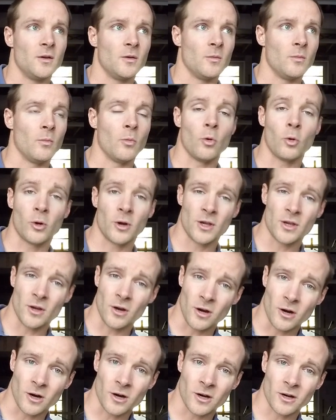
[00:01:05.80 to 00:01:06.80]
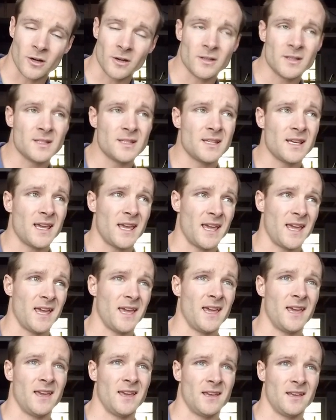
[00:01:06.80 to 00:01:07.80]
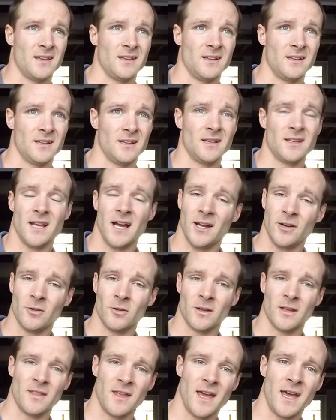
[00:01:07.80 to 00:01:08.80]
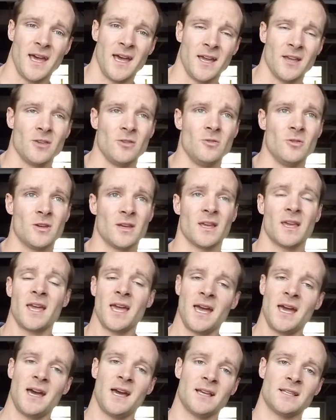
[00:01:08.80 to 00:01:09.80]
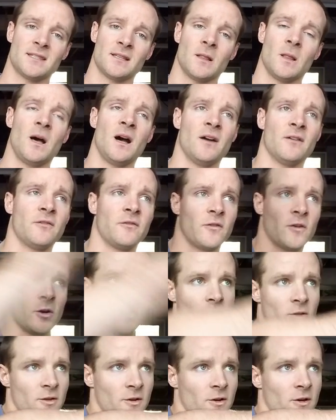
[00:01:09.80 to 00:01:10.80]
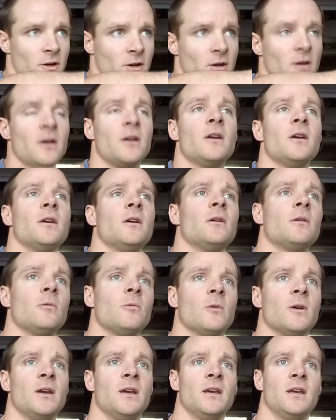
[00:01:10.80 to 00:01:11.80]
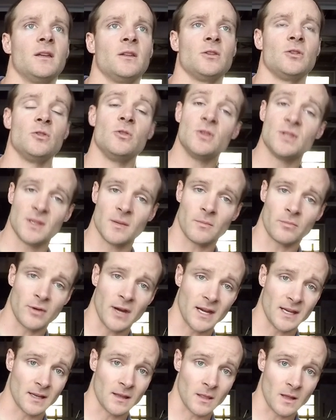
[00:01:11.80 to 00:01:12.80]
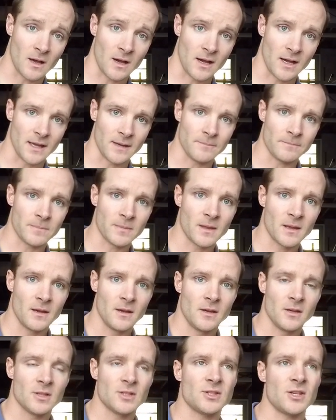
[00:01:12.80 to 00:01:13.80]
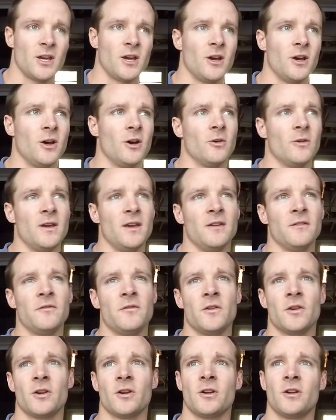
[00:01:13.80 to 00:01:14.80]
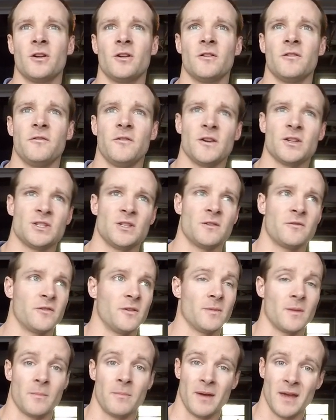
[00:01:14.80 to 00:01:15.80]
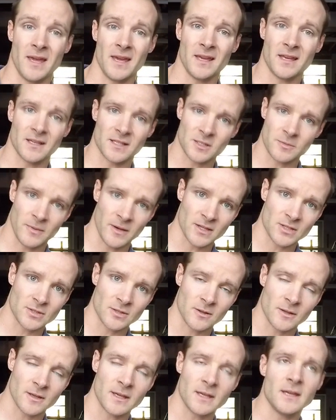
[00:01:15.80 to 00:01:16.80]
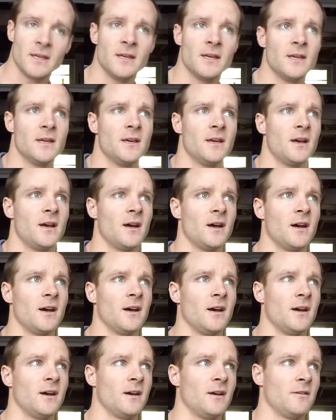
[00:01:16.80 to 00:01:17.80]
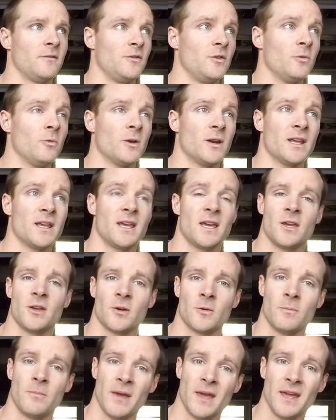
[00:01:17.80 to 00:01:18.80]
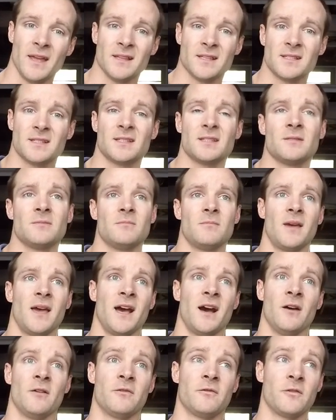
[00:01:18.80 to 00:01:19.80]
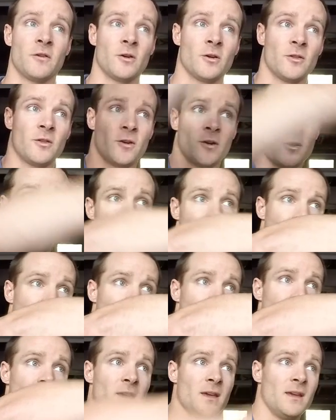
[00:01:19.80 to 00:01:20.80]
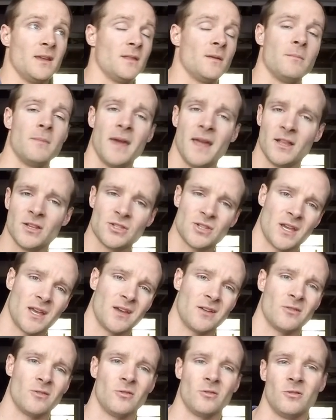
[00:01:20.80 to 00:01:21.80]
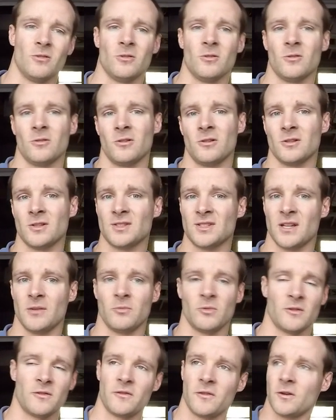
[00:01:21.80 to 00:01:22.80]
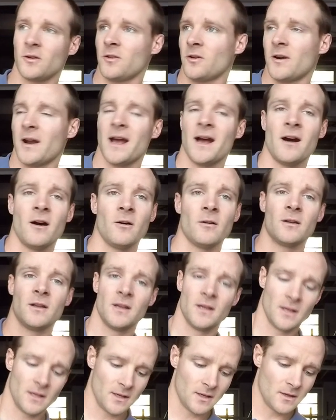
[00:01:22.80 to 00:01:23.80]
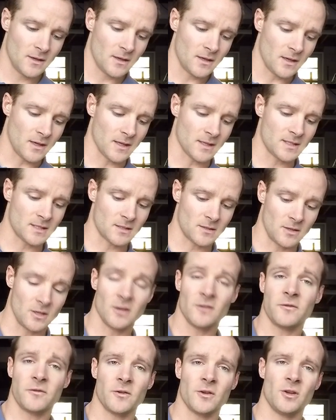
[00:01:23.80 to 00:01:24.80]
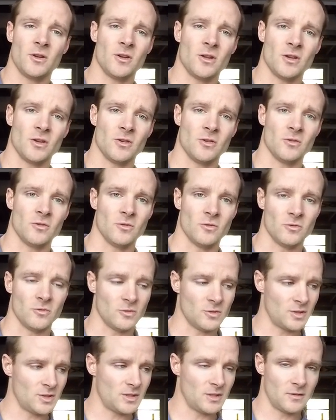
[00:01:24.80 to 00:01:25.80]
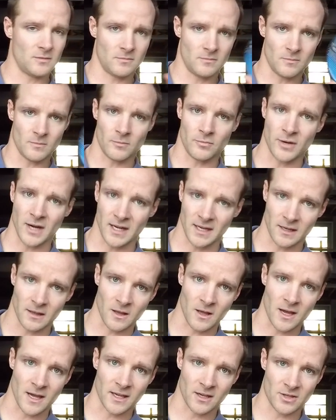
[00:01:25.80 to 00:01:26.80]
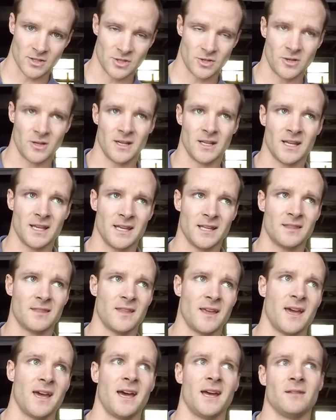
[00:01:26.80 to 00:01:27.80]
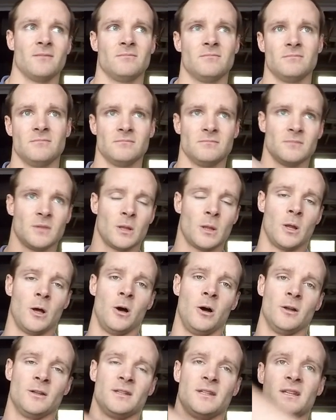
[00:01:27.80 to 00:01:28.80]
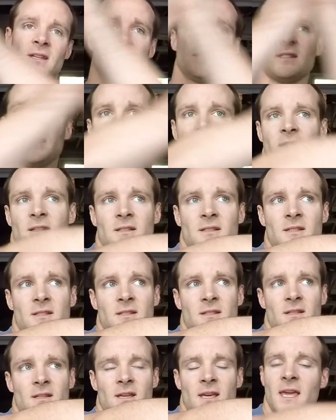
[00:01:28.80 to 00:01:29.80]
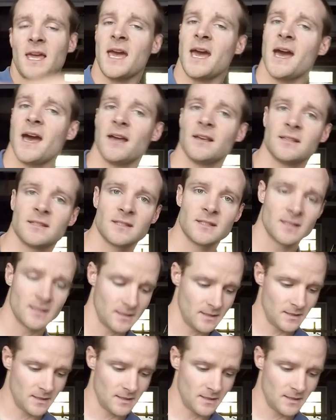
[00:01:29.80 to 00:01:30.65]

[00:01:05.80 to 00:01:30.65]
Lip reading: more yards, and not only that, you can cast a lot further when using braided line. So if you're fishing from the bank, especially if you want to get your baits out further, maybe in the main channel or somewhere further out, it's good for you to use braided line, because you're going to get that long distance cast.